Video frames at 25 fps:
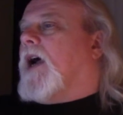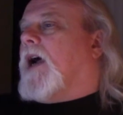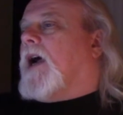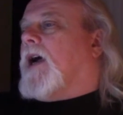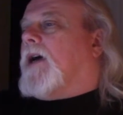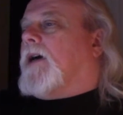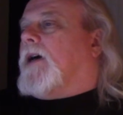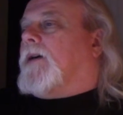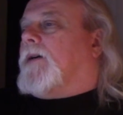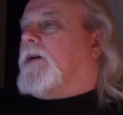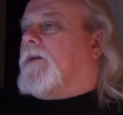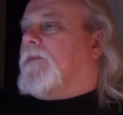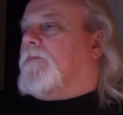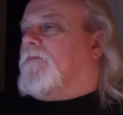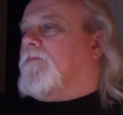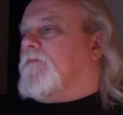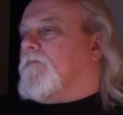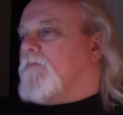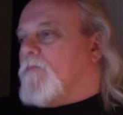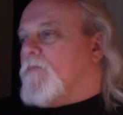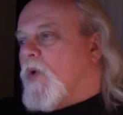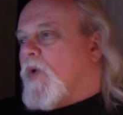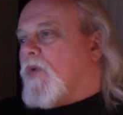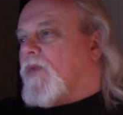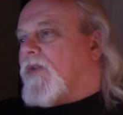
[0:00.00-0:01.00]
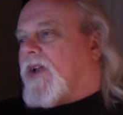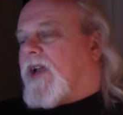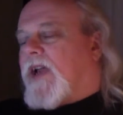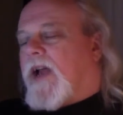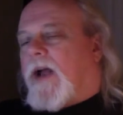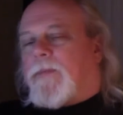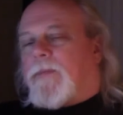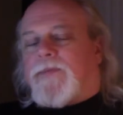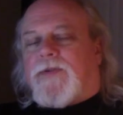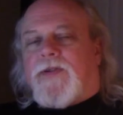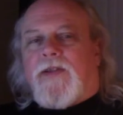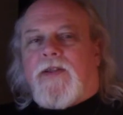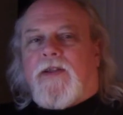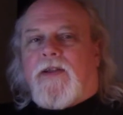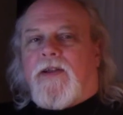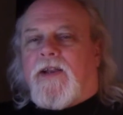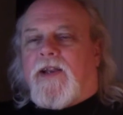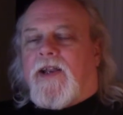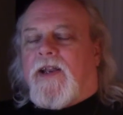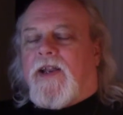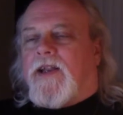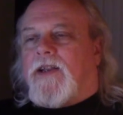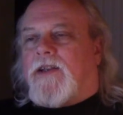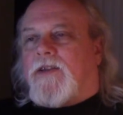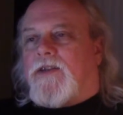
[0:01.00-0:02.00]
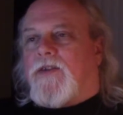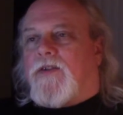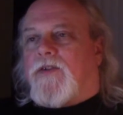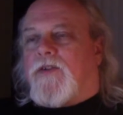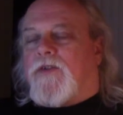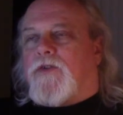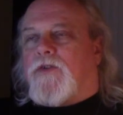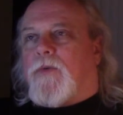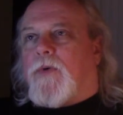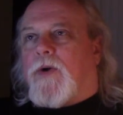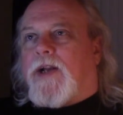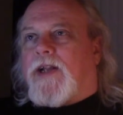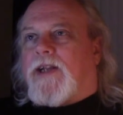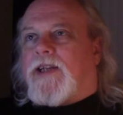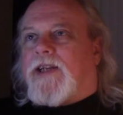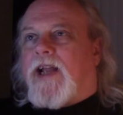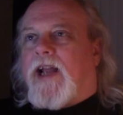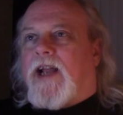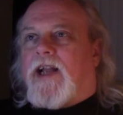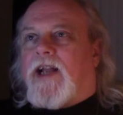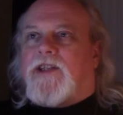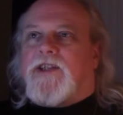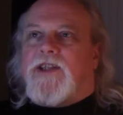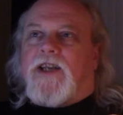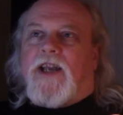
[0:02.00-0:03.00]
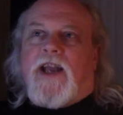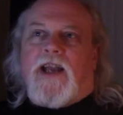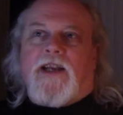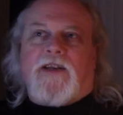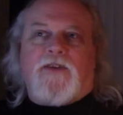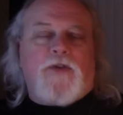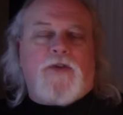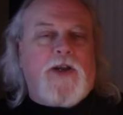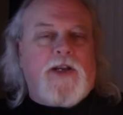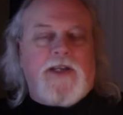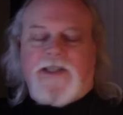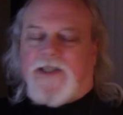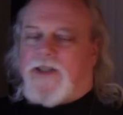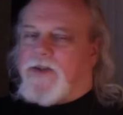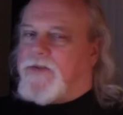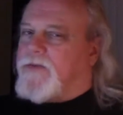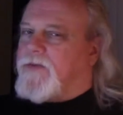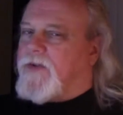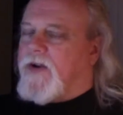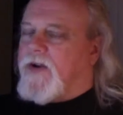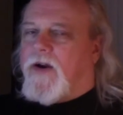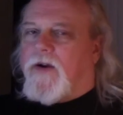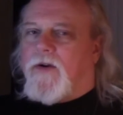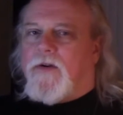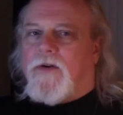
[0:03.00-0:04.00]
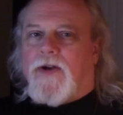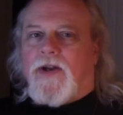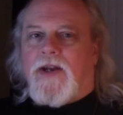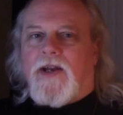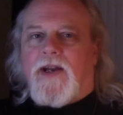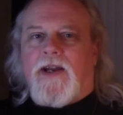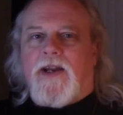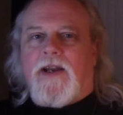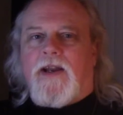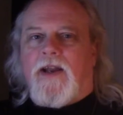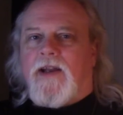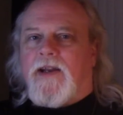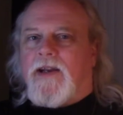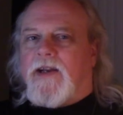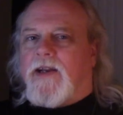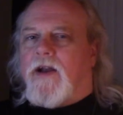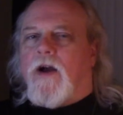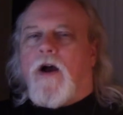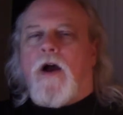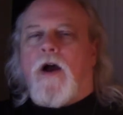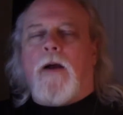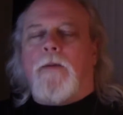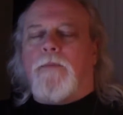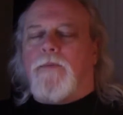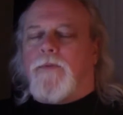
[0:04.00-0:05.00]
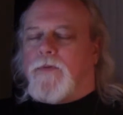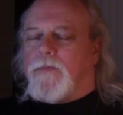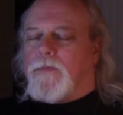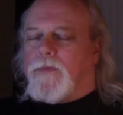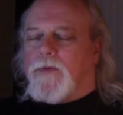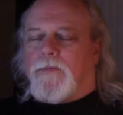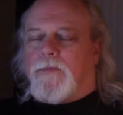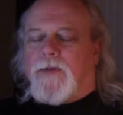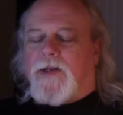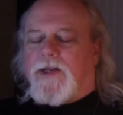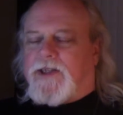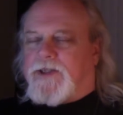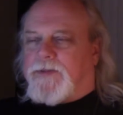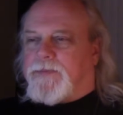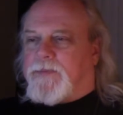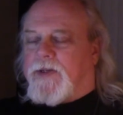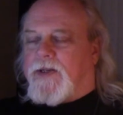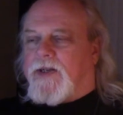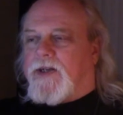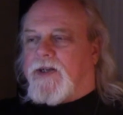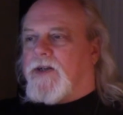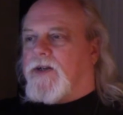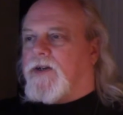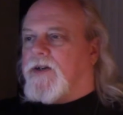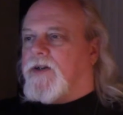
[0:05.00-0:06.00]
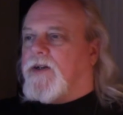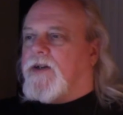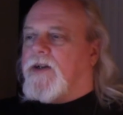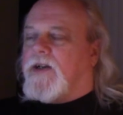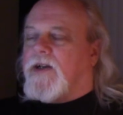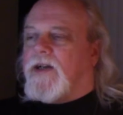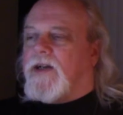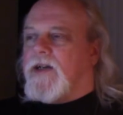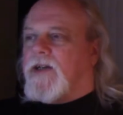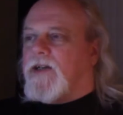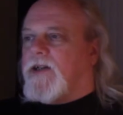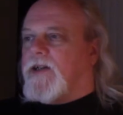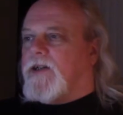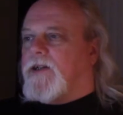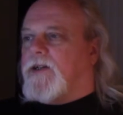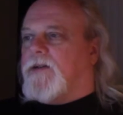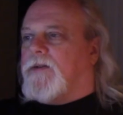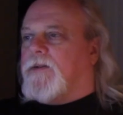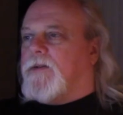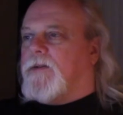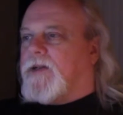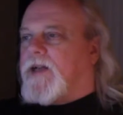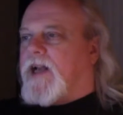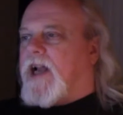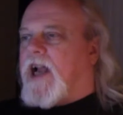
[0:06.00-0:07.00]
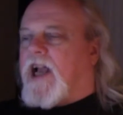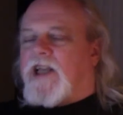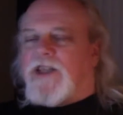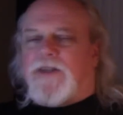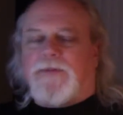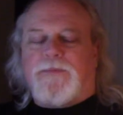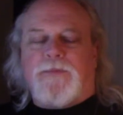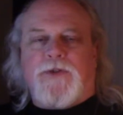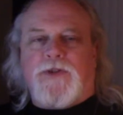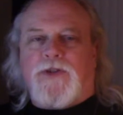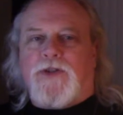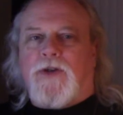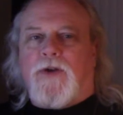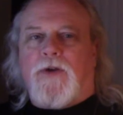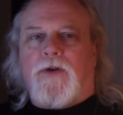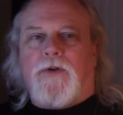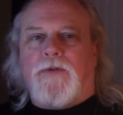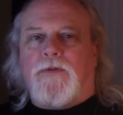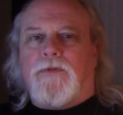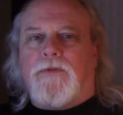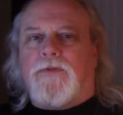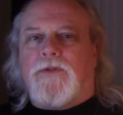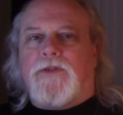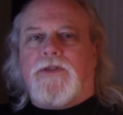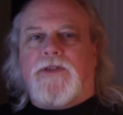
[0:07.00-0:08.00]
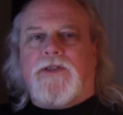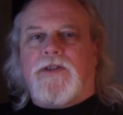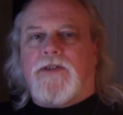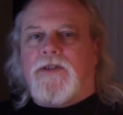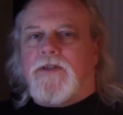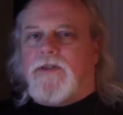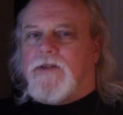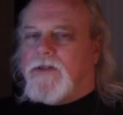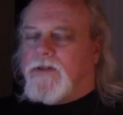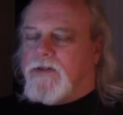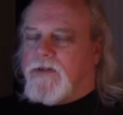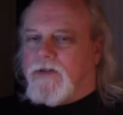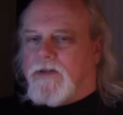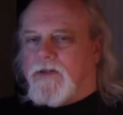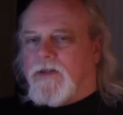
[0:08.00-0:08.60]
Moving up to the 2010s, you had Tracy Ferry, incomparable bass player, Casper Jones,